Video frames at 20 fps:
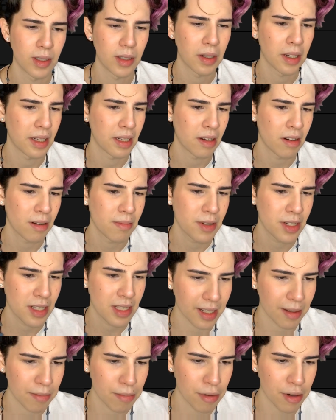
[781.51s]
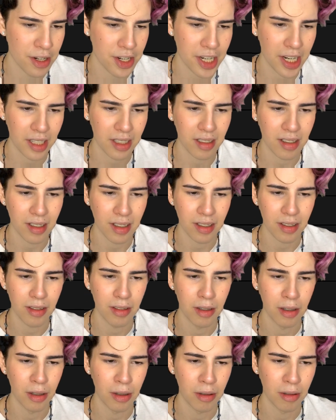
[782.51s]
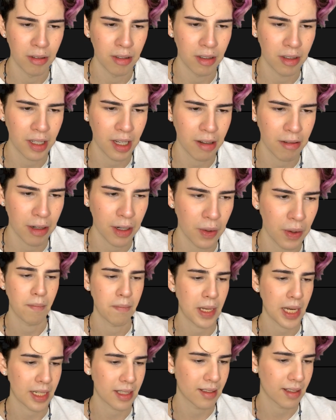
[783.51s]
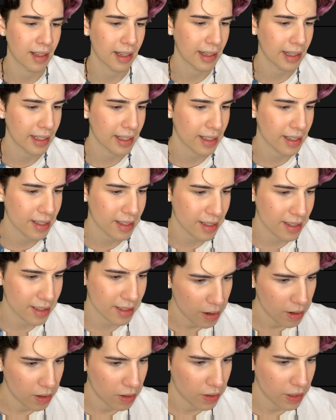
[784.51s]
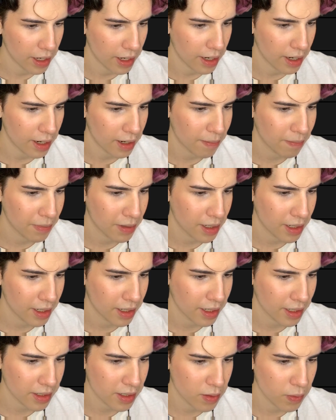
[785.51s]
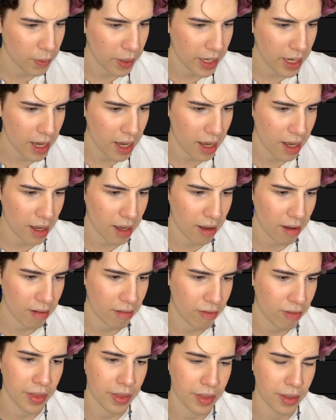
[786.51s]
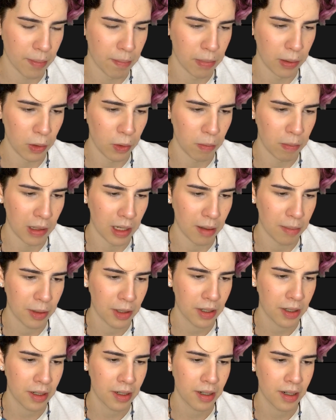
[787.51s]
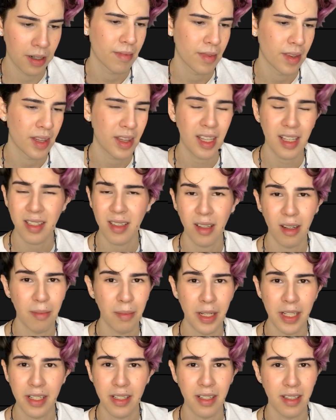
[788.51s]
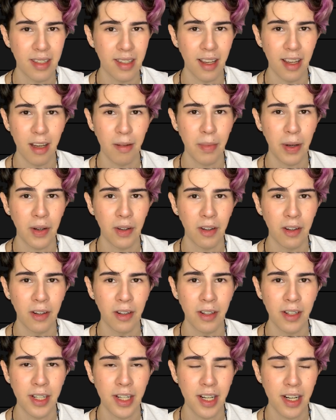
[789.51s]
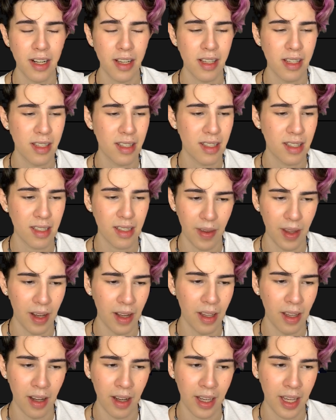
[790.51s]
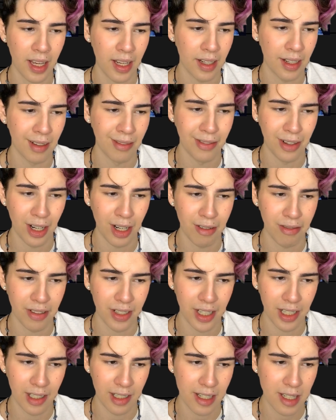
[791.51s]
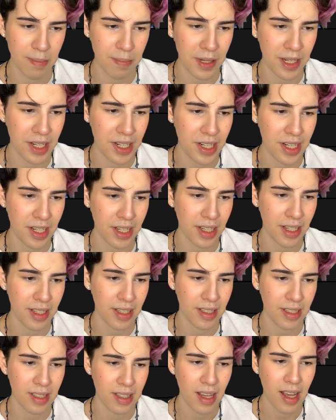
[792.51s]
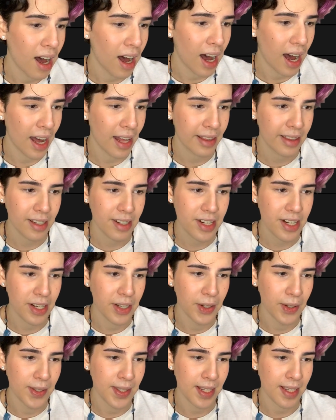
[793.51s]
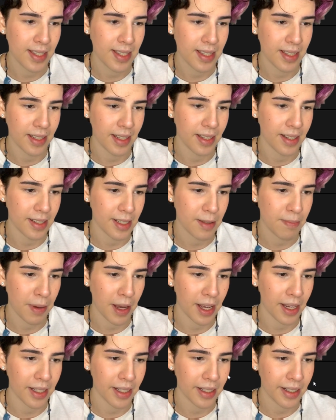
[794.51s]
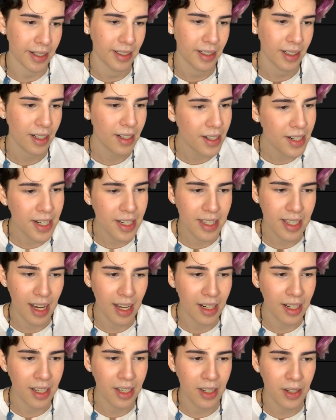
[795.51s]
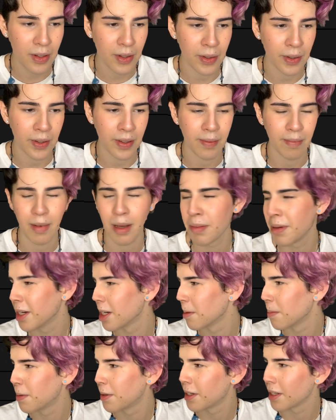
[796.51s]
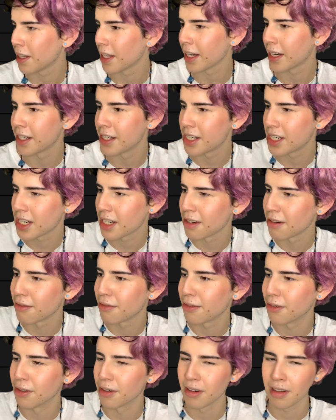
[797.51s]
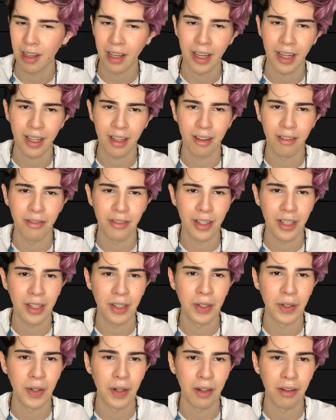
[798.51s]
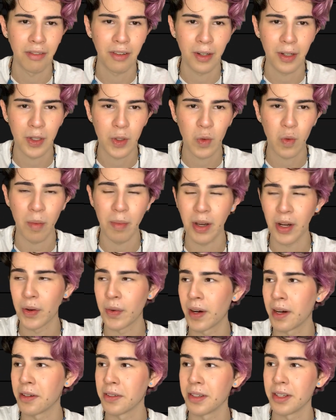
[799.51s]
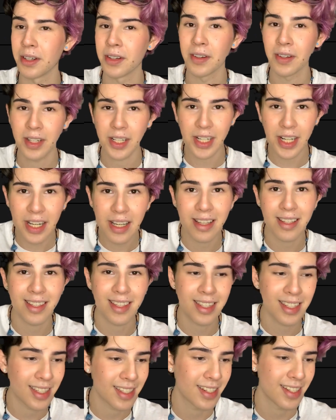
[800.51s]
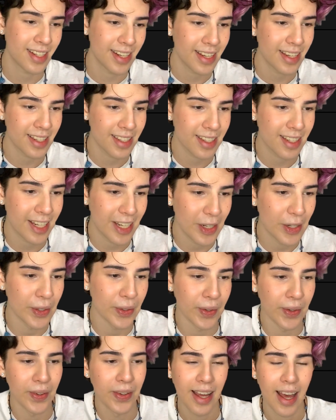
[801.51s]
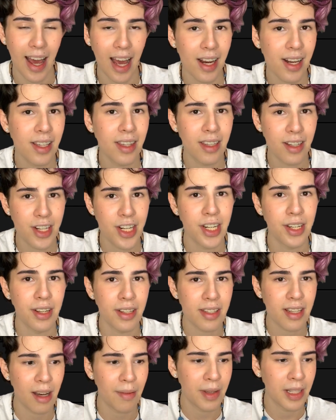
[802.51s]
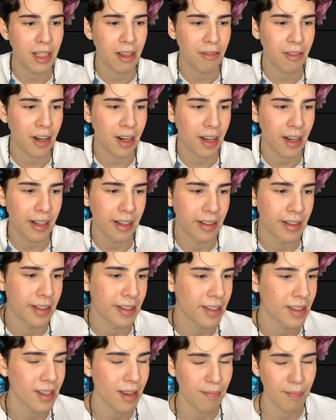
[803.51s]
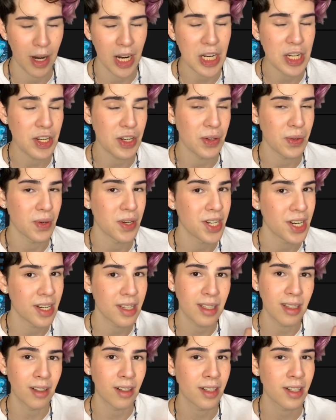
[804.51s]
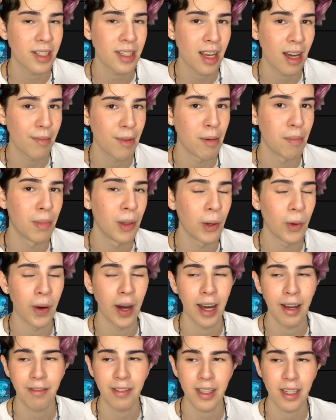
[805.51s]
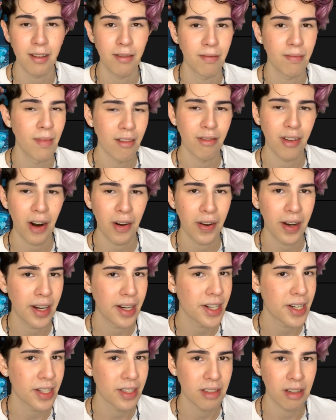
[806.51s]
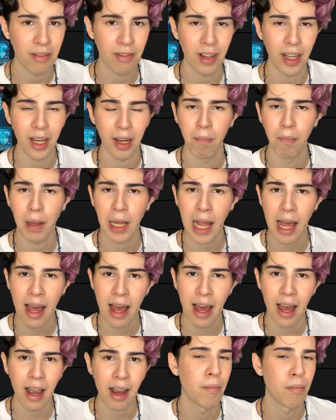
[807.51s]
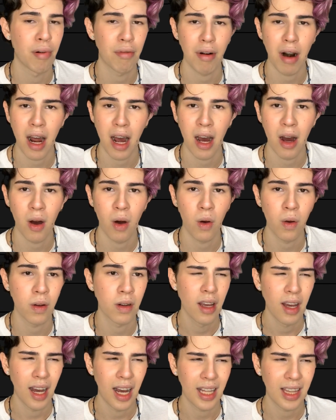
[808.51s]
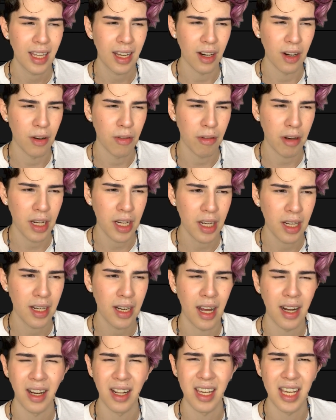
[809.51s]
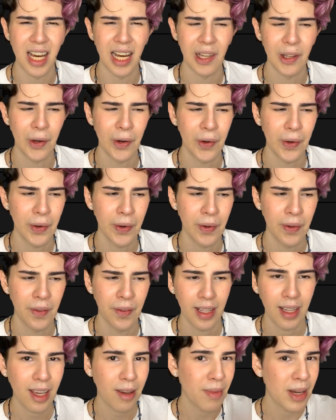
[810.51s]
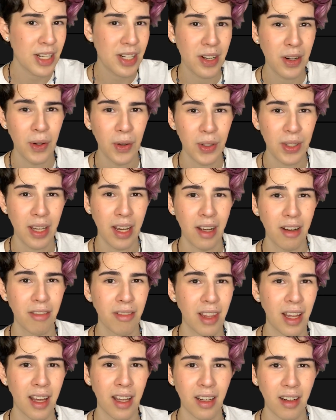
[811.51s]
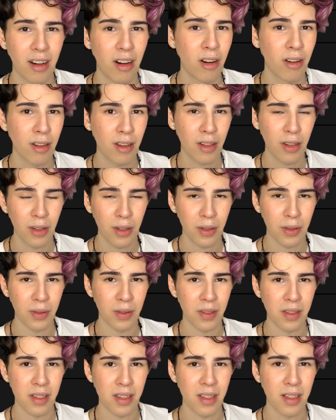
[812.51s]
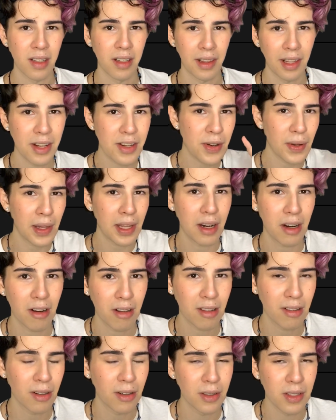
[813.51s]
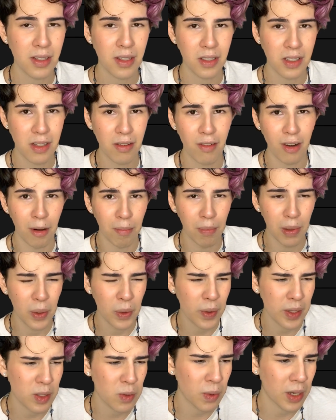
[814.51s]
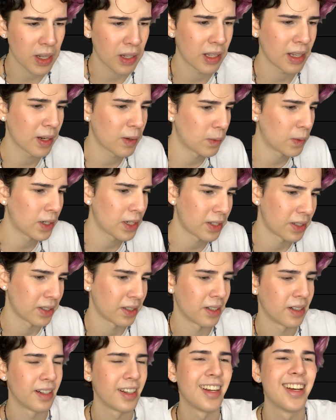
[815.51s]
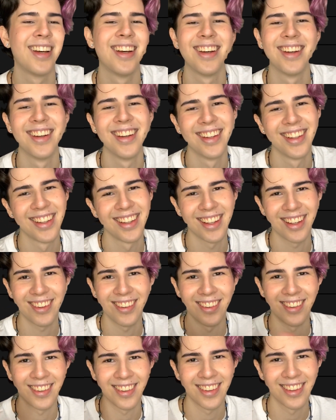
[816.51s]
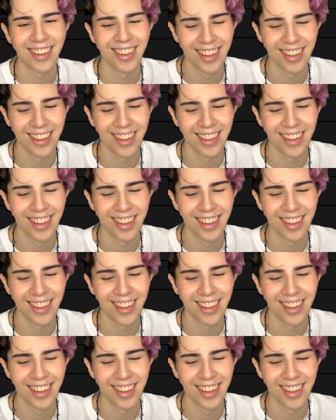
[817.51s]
Okay, now I'm just like, projecting. No, okay, we're going back to the list. Okay, up next we have the blue blubber. There's not much to say about her. She's, again, a very vanilla species. I think she goes as Nita's pet. Cause she's kind of cute. Maybe I'll put like a gif or like a video of her swimming around here. She is cute. And she does come in different colors, mind you. She does not just come in blue. I've seen variations of like black, brown, I think green, and a yellow. Like imagine a whole tank of that. Earth tones. Literally earth tones, because you've got blue as well, like water. Like earth.